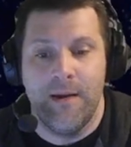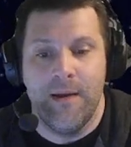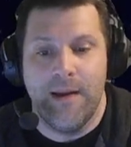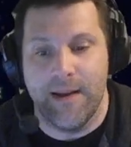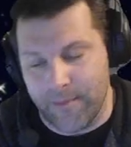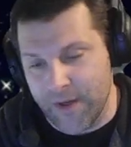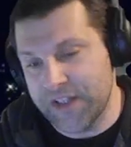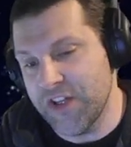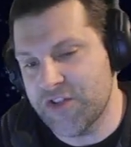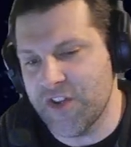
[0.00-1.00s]
And I'm going to
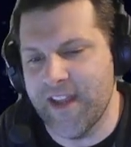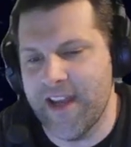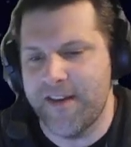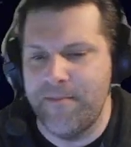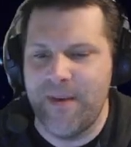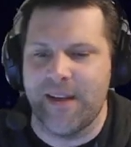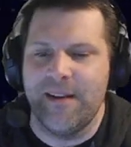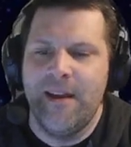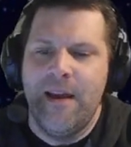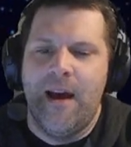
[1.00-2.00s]
touch on that in a minute.
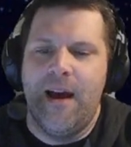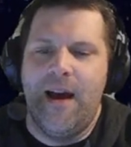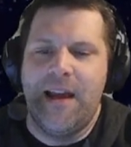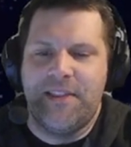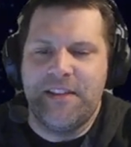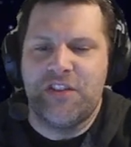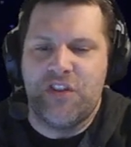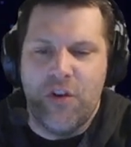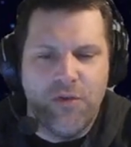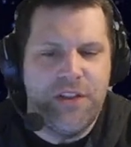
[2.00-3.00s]
I think this is
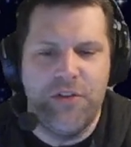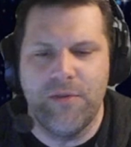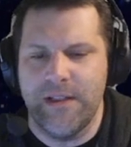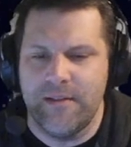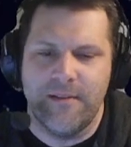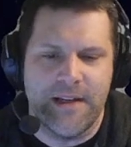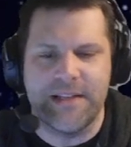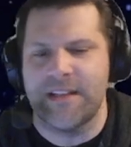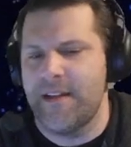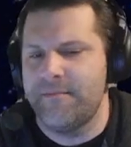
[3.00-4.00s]
the only unit, like I
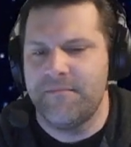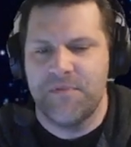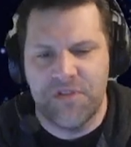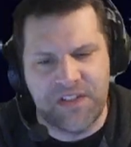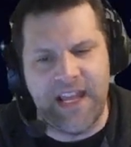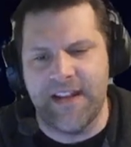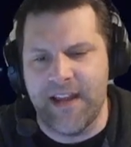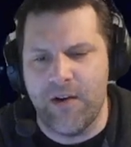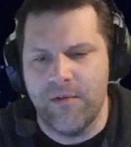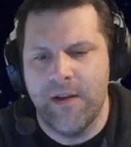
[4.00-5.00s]
said,
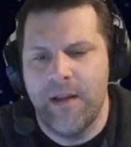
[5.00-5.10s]
standout.